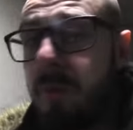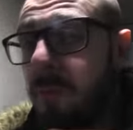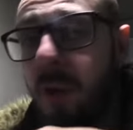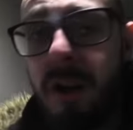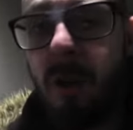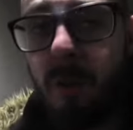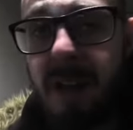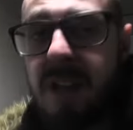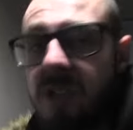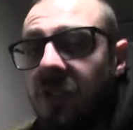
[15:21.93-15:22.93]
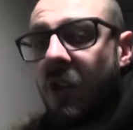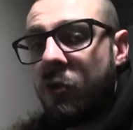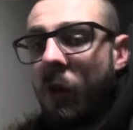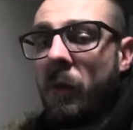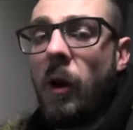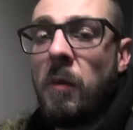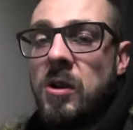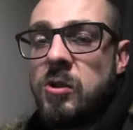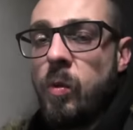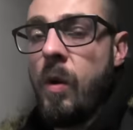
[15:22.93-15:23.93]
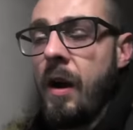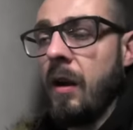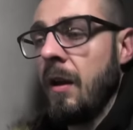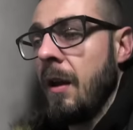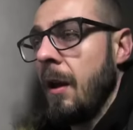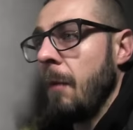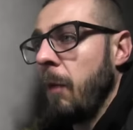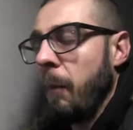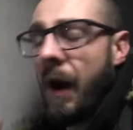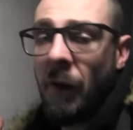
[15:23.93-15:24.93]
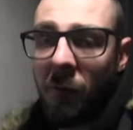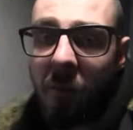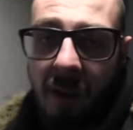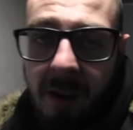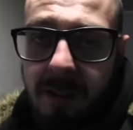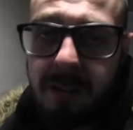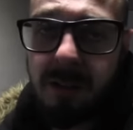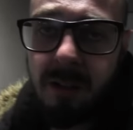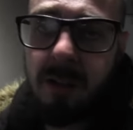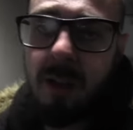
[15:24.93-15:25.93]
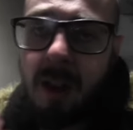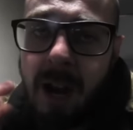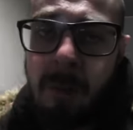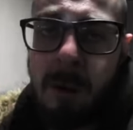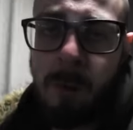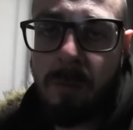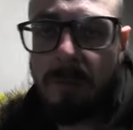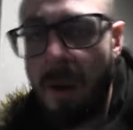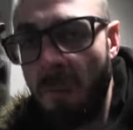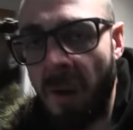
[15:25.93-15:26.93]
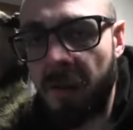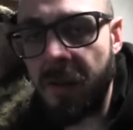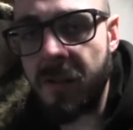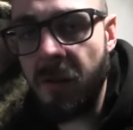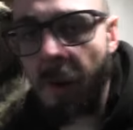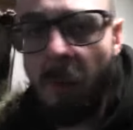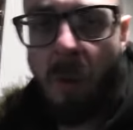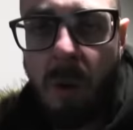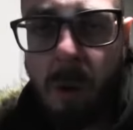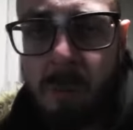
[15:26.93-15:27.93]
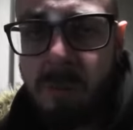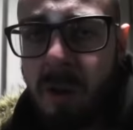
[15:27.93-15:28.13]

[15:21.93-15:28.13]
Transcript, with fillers: If you've got any locations, drop a comment as well. But apart from that, I'm out. I'm knackered. I'm going home.